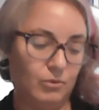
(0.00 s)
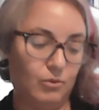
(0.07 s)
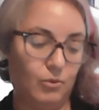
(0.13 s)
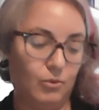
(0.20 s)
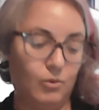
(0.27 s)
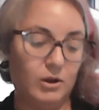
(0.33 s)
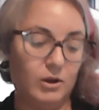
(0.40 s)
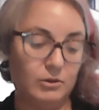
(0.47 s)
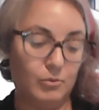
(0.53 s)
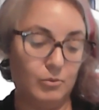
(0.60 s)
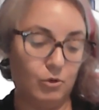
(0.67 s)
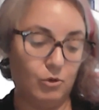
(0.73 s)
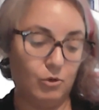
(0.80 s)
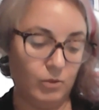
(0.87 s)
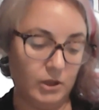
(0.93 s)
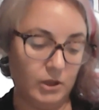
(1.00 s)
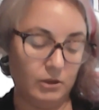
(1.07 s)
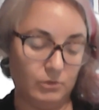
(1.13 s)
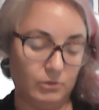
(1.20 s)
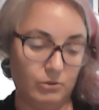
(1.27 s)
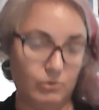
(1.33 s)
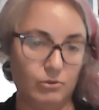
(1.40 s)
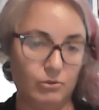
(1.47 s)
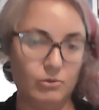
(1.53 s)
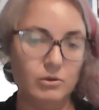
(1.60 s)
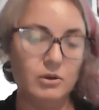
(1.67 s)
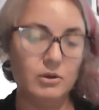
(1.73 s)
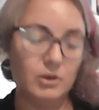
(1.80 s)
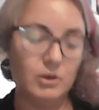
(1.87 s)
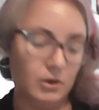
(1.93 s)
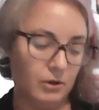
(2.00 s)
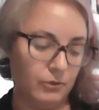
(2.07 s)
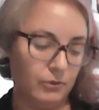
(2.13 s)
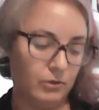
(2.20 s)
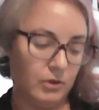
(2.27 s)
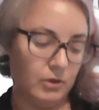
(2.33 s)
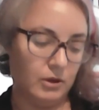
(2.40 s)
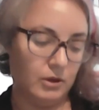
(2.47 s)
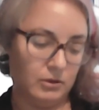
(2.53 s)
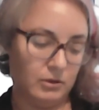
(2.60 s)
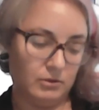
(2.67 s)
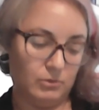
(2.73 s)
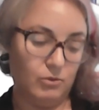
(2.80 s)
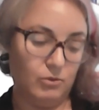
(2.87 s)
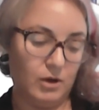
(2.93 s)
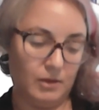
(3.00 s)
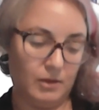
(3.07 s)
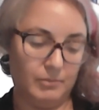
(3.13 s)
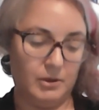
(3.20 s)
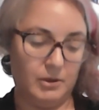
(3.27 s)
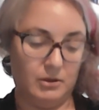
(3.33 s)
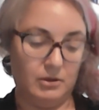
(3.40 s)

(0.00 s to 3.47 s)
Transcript: what more we need to do for that to happen,